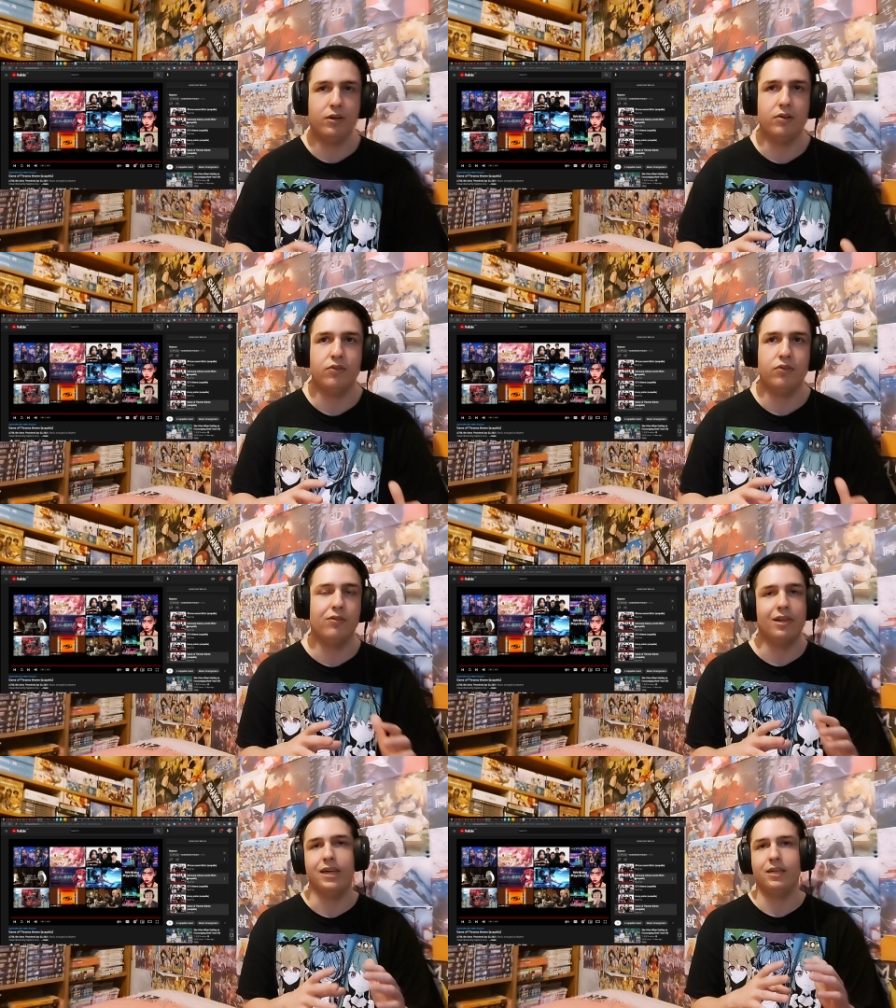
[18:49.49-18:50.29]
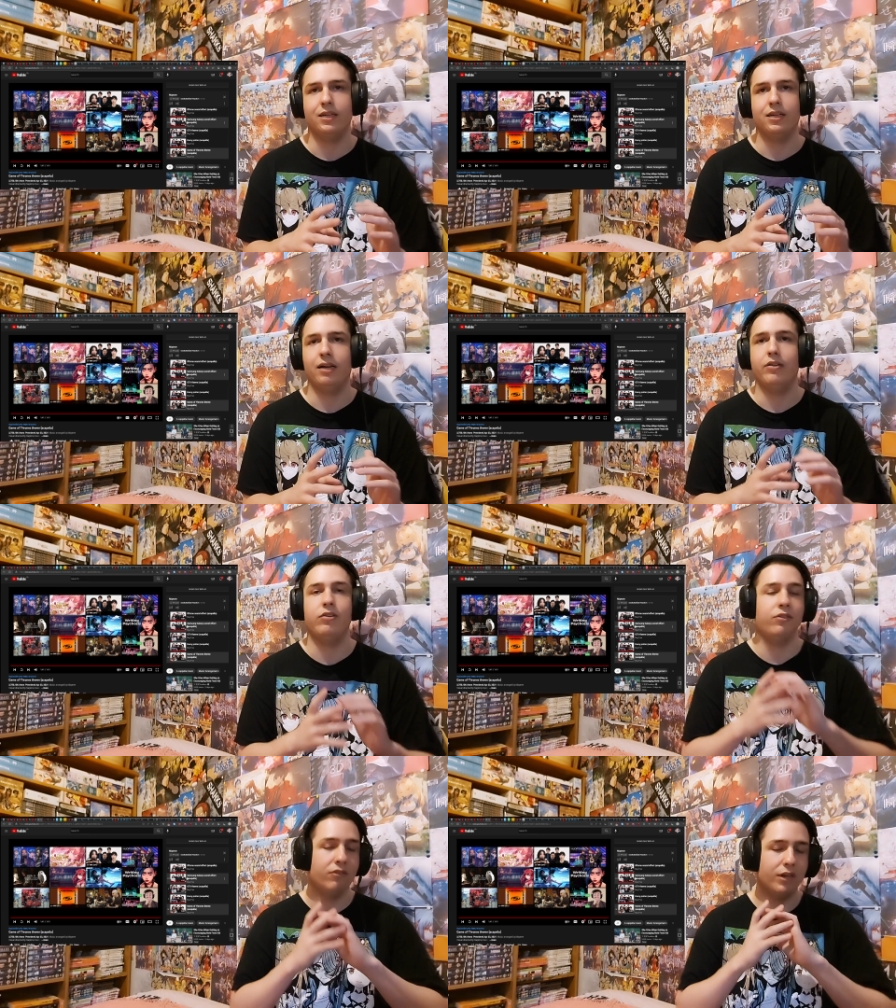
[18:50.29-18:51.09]
on just like how it
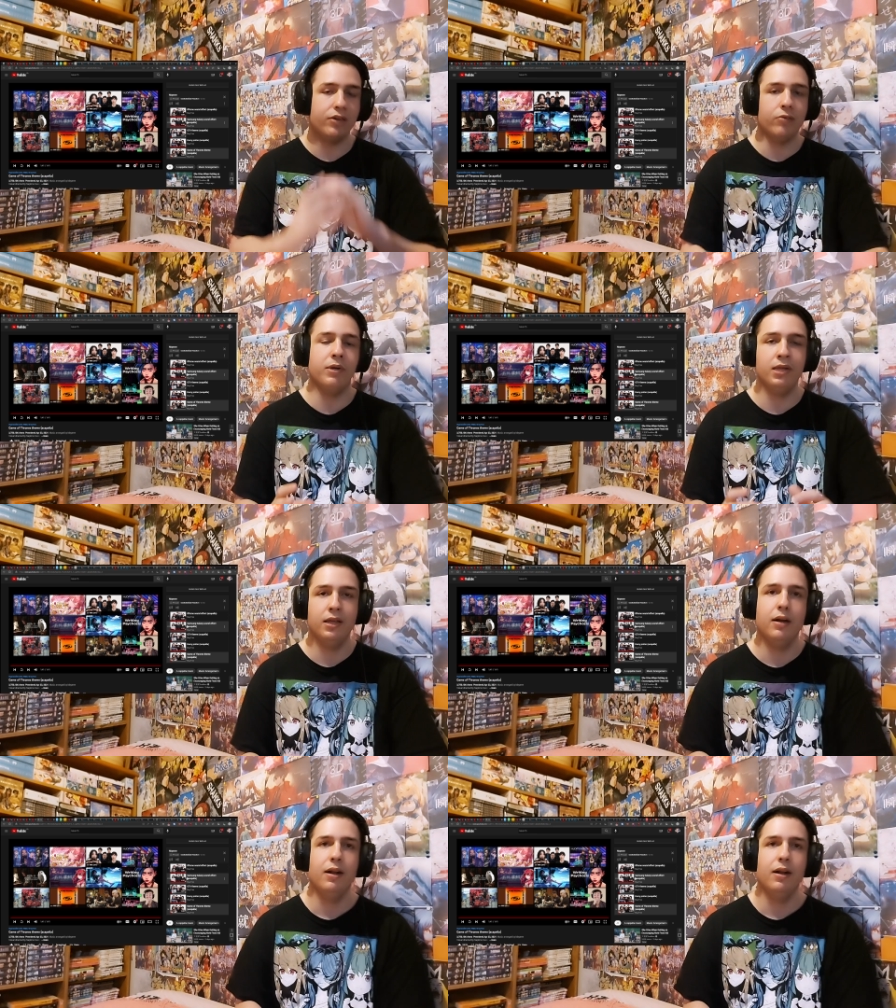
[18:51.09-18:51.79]
doesn't sound like a human,